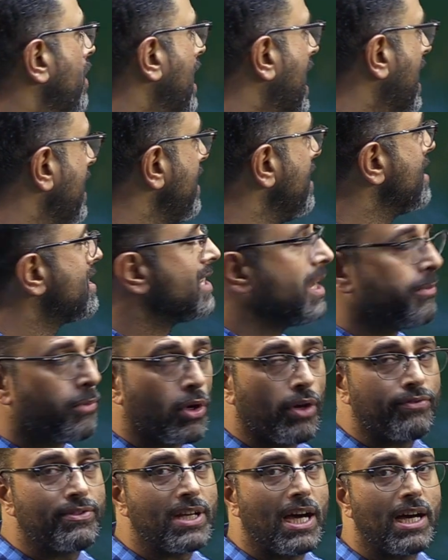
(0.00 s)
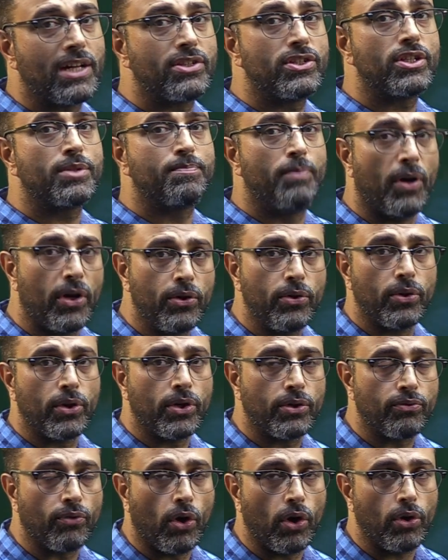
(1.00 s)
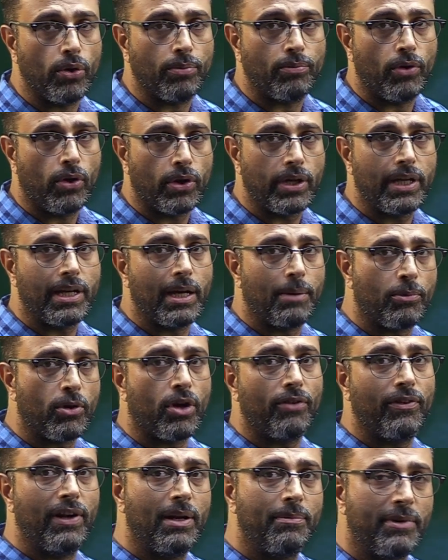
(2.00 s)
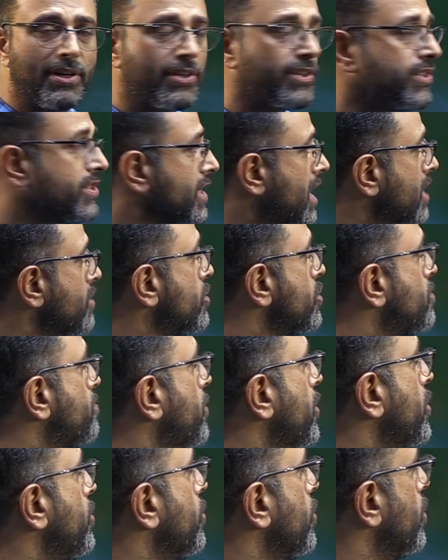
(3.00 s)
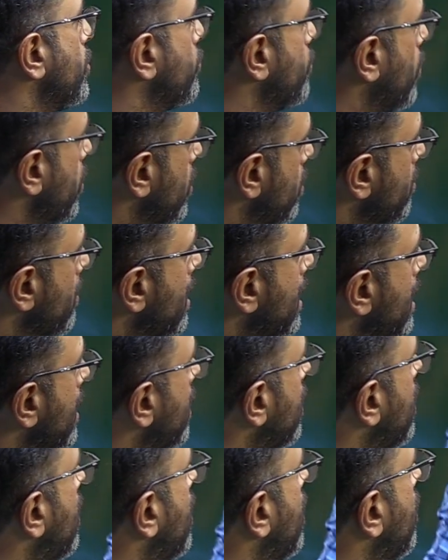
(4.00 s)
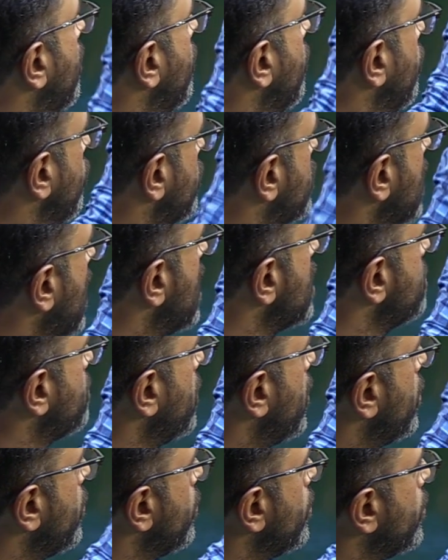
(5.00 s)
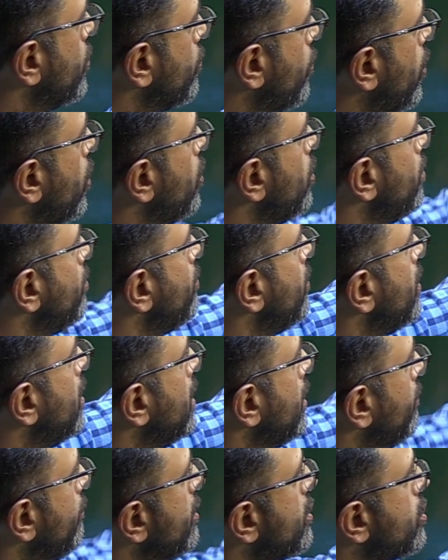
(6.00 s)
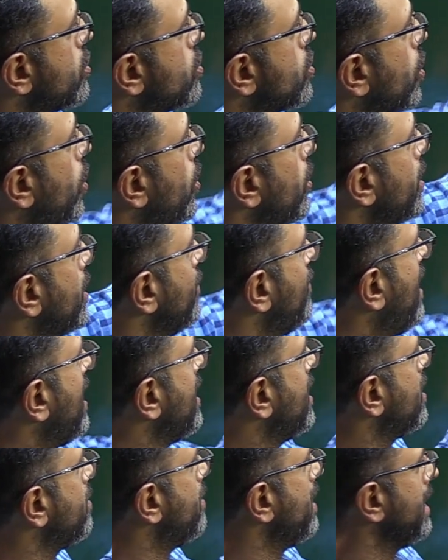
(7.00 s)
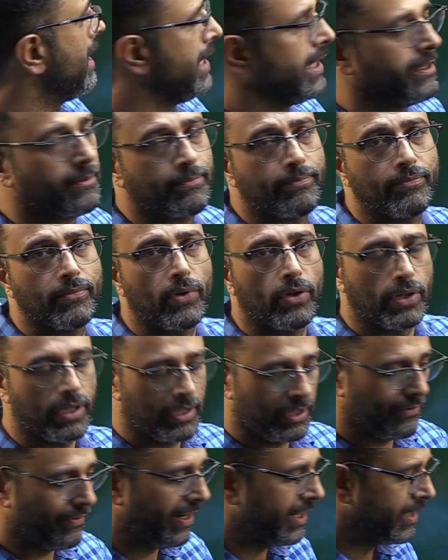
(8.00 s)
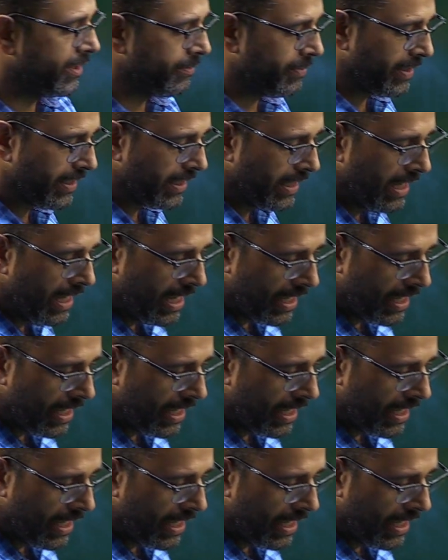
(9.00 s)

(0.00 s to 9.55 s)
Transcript: N is number of charges per unit volume, okay? Number of elementary charges per unit volume. Charge per unit volume, which is rho divided by E, okay? Divided by E.